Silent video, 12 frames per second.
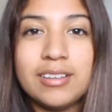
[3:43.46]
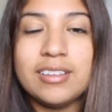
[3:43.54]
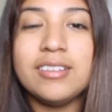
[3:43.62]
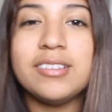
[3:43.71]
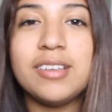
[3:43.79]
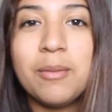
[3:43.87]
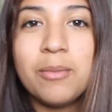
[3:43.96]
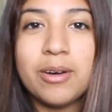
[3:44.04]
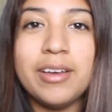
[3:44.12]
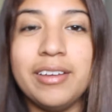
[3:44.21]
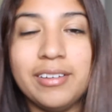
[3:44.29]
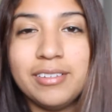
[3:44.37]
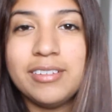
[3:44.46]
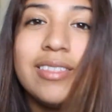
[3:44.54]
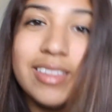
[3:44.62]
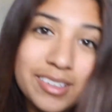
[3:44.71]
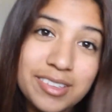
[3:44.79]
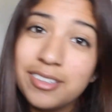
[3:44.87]
somewhat.
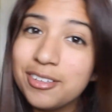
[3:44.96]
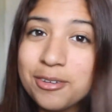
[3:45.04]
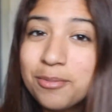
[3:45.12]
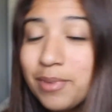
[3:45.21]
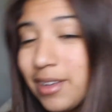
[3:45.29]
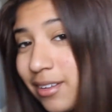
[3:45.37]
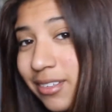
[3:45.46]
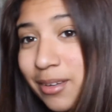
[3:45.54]
This is you being